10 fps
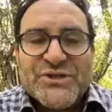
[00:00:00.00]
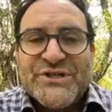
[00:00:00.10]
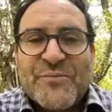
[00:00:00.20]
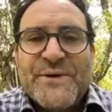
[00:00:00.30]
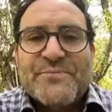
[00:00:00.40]

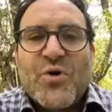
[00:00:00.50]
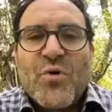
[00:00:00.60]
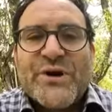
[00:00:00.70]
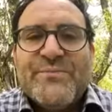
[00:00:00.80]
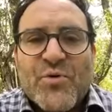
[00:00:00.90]
These are people who are
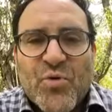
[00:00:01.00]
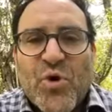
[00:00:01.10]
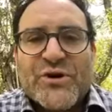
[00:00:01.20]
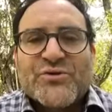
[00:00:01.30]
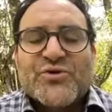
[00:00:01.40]
already
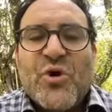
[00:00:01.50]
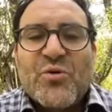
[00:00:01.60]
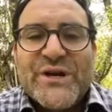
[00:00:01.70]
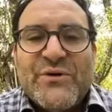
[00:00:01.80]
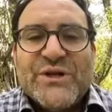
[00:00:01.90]
marauders who
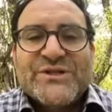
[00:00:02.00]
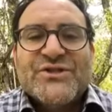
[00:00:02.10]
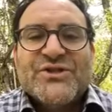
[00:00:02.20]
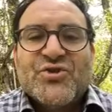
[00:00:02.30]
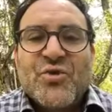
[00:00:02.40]
already want to
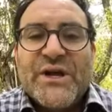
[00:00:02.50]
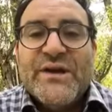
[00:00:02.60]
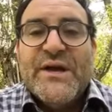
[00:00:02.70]
destroy.